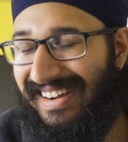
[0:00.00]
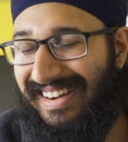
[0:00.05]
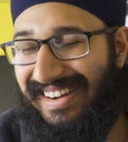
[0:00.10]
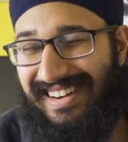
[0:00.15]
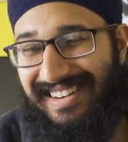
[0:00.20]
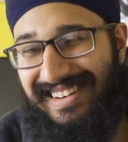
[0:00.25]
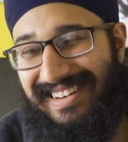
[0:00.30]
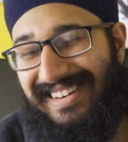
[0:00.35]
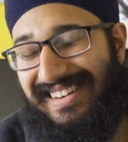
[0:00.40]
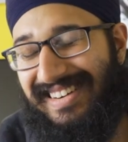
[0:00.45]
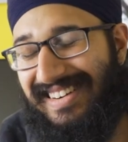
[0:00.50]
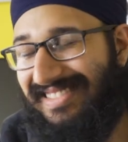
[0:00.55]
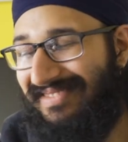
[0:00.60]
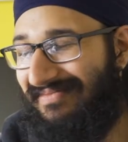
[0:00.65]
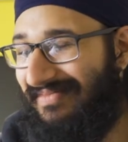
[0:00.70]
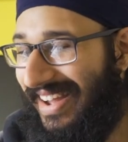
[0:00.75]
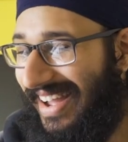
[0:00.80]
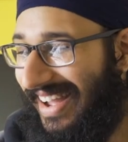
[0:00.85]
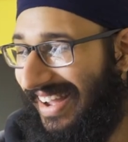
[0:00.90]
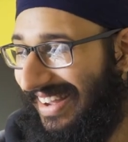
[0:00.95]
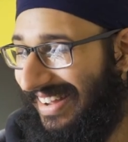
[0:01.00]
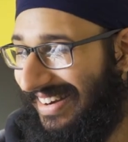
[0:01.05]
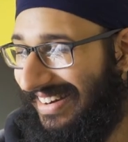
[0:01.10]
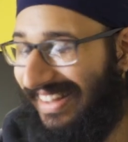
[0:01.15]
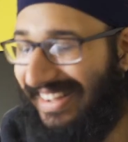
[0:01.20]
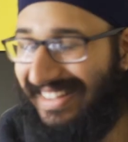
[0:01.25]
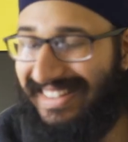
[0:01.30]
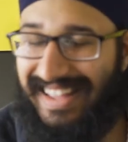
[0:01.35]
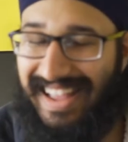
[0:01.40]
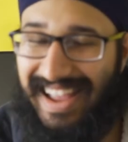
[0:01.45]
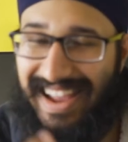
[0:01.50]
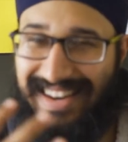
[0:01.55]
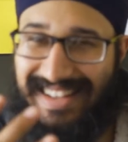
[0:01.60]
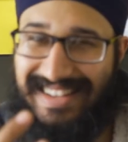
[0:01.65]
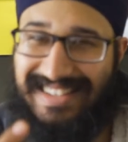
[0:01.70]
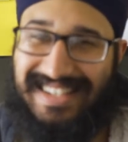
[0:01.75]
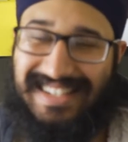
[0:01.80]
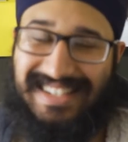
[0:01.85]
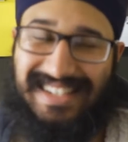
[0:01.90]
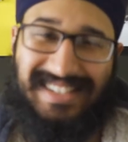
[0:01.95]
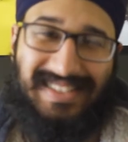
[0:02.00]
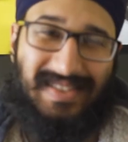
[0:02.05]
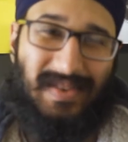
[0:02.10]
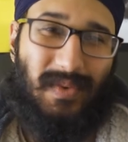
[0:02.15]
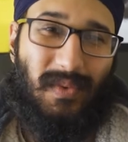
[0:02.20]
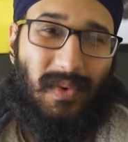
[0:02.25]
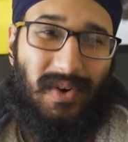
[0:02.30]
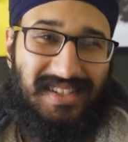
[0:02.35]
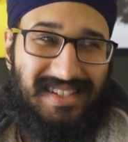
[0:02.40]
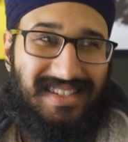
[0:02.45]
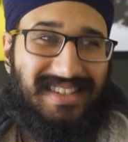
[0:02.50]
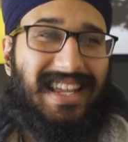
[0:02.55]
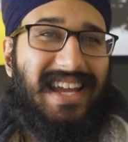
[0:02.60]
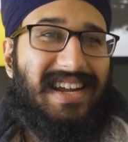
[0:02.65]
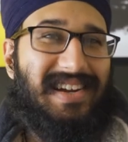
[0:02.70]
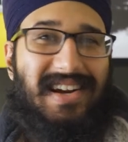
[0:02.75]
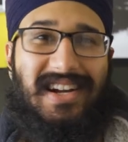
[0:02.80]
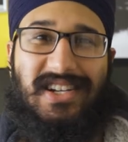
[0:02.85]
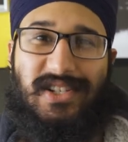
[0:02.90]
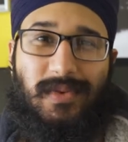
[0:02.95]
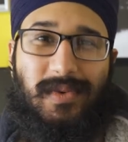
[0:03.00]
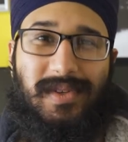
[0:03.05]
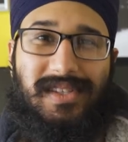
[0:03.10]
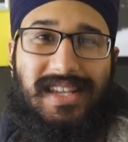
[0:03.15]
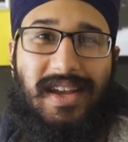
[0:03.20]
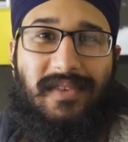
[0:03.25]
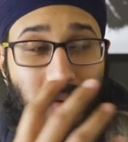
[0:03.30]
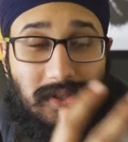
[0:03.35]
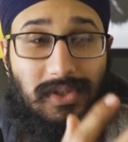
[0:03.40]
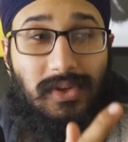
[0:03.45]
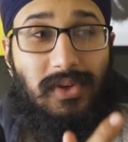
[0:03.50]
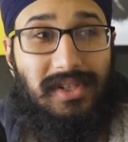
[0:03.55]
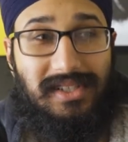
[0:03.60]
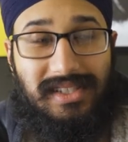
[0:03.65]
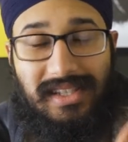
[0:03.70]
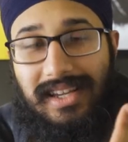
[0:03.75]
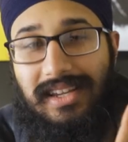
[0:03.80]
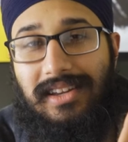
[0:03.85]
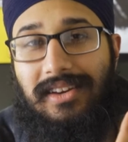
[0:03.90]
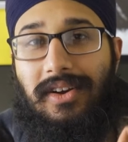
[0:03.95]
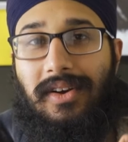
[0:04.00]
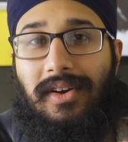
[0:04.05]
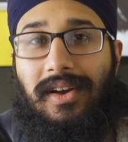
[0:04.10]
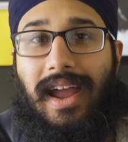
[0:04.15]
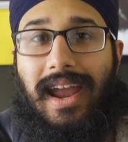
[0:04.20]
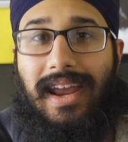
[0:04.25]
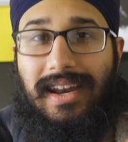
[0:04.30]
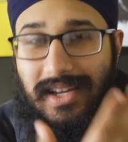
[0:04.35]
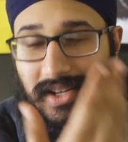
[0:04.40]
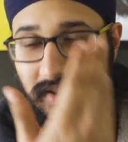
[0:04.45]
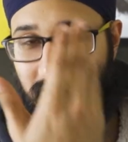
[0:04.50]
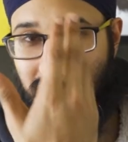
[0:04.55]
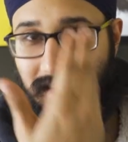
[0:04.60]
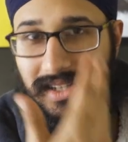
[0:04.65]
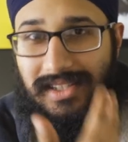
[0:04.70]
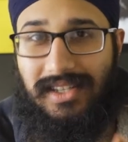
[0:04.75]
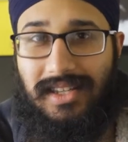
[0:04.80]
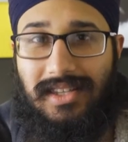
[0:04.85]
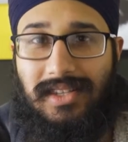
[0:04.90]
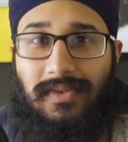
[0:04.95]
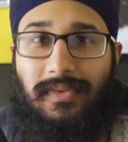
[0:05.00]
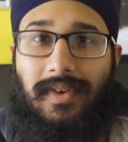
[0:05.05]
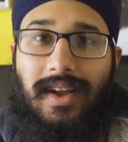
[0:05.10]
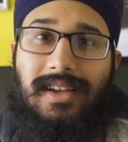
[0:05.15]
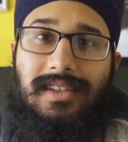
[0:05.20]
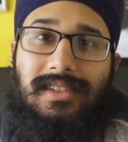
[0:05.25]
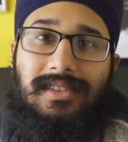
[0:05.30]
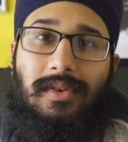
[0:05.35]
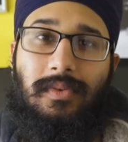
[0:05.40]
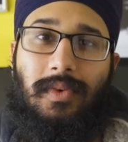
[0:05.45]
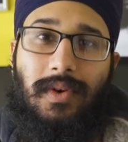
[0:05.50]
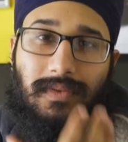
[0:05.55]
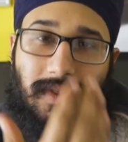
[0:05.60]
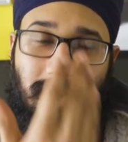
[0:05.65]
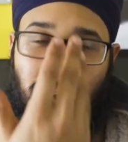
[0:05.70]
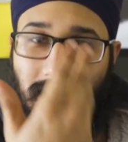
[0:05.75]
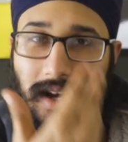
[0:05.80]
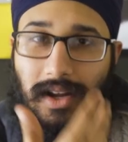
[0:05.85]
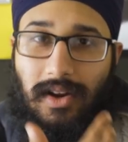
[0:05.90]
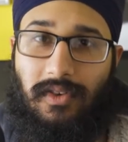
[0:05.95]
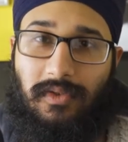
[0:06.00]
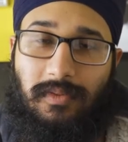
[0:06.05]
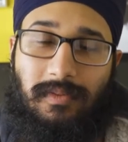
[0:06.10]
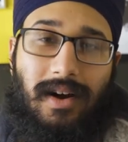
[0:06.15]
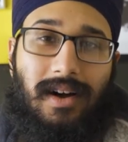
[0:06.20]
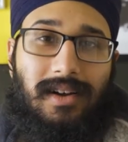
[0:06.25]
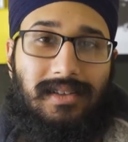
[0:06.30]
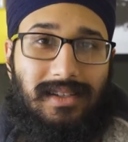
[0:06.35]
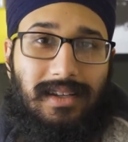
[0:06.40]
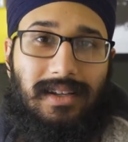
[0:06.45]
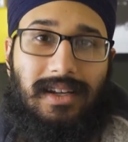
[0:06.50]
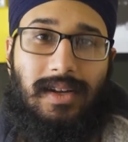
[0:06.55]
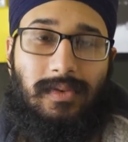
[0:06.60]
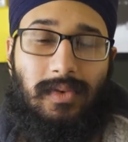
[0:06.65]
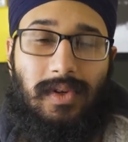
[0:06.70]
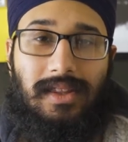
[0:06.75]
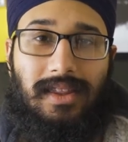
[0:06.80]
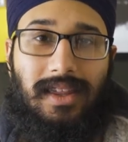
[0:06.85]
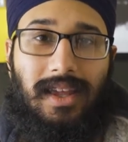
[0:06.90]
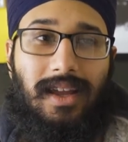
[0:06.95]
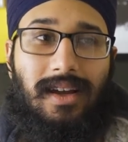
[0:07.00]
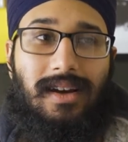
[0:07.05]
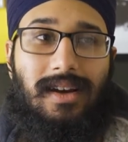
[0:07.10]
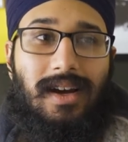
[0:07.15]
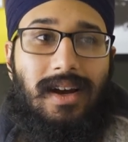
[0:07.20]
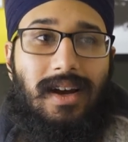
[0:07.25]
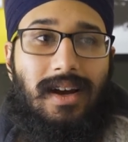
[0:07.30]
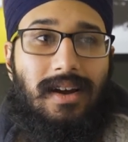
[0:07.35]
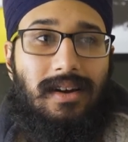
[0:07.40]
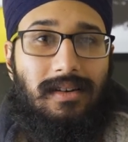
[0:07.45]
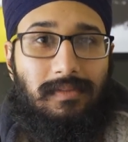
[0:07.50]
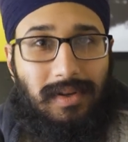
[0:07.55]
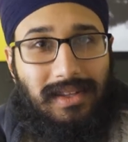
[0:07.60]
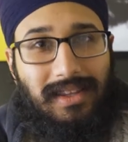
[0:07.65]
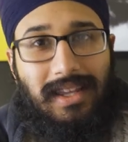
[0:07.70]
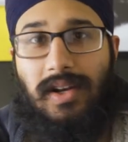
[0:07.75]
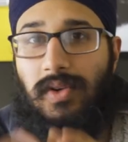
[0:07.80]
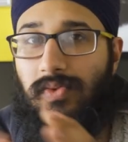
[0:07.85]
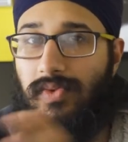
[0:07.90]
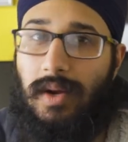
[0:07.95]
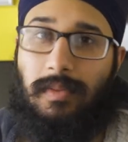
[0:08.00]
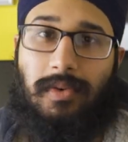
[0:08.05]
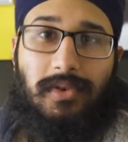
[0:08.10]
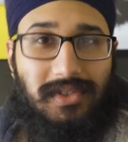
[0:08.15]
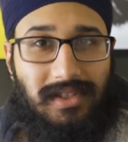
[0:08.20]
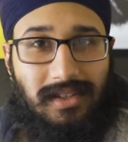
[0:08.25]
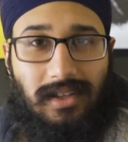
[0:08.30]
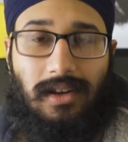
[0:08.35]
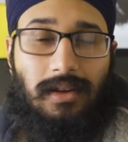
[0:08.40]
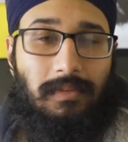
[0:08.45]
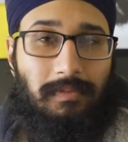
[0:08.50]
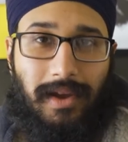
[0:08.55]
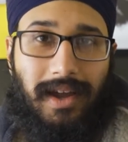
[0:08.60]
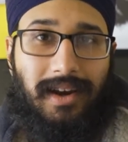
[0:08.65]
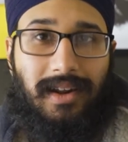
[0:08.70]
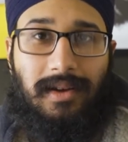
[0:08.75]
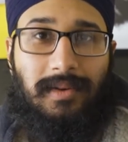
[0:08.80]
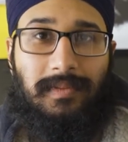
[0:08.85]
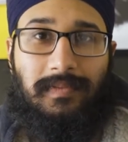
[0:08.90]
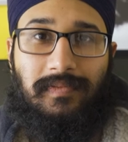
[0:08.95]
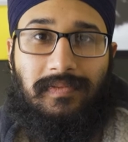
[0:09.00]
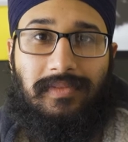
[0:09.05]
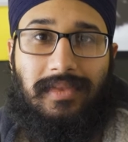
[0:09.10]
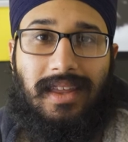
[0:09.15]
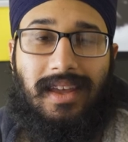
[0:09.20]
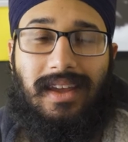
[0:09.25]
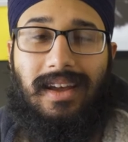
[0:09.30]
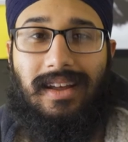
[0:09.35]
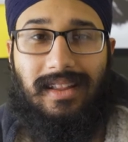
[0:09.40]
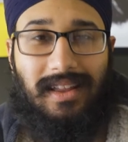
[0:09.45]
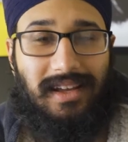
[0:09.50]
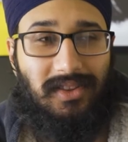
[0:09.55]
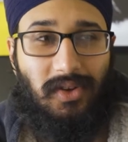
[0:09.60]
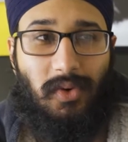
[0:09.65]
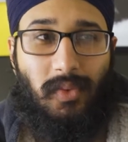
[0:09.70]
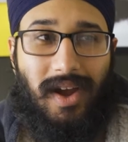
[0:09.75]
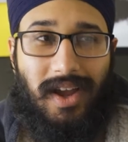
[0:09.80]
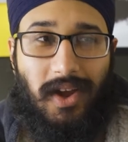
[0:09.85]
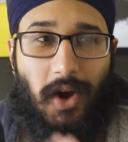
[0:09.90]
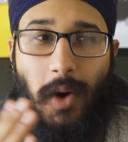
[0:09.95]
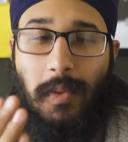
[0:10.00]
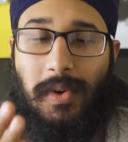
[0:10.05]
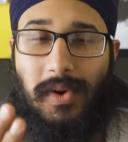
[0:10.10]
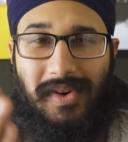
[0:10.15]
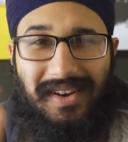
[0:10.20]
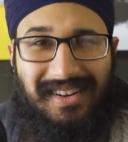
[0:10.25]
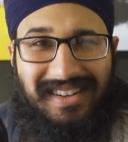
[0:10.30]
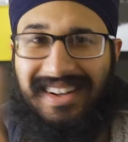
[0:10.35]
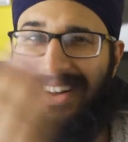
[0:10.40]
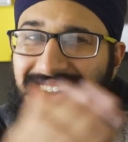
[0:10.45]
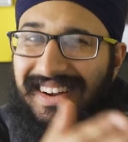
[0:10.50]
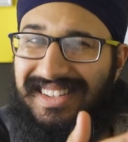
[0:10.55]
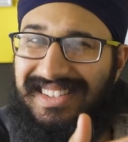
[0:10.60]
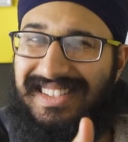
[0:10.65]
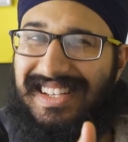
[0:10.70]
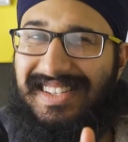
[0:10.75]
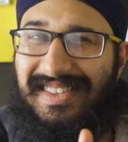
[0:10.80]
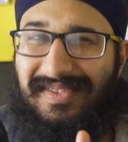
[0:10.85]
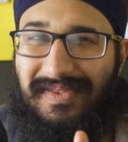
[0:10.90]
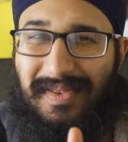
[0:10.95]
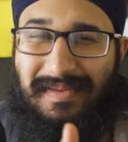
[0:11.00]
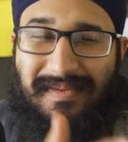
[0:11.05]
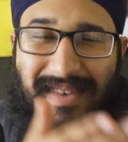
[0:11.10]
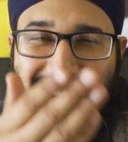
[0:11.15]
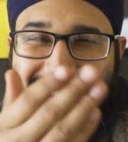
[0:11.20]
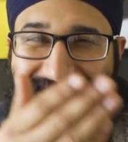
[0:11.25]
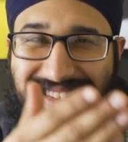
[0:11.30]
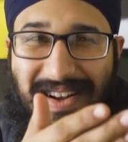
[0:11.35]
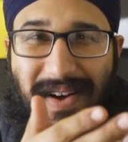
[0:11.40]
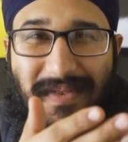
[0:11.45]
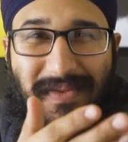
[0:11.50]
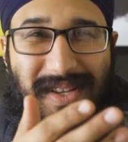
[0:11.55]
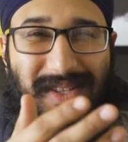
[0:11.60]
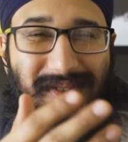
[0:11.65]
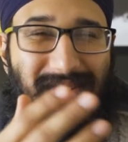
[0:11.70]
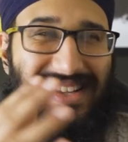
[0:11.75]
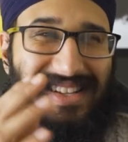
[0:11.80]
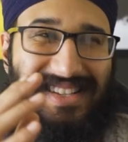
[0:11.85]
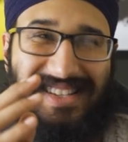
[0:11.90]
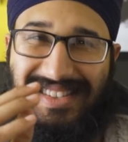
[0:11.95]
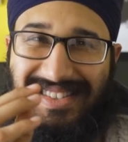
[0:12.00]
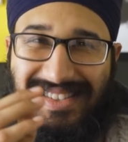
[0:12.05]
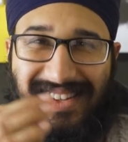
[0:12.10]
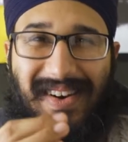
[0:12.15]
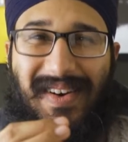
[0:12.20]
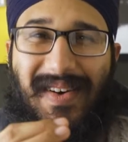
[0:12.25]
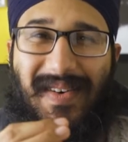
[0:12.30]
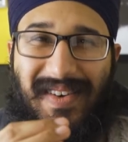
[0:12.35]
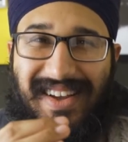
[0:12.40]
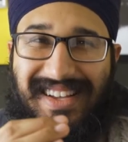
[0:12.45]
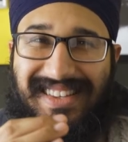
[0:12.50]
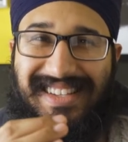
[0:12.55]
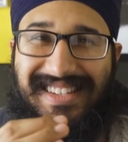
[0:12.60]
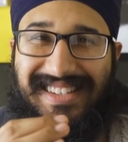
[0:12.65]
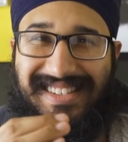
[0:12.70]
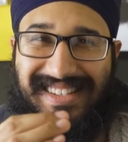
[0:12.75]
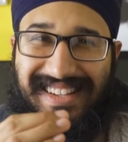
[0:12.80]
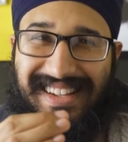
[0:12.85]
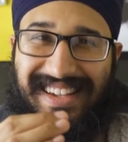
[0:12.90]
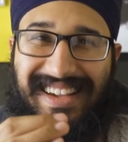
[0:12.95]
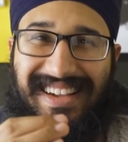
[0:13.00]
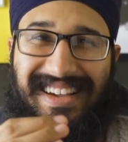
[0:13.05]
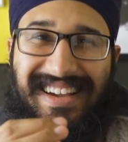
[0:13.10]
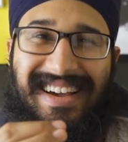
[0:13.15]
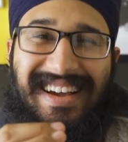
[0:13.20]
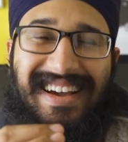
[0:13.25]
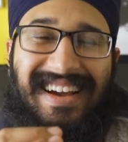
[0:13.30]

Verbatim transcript: Oh man, like the energy just wasn't there 100%. It was cool to see, you know, Hayden Christensen's face with the cut-off mask and everything, but then Rebels did it better. Like the way Obi-Wan cuts his mask off as well is so weird to see.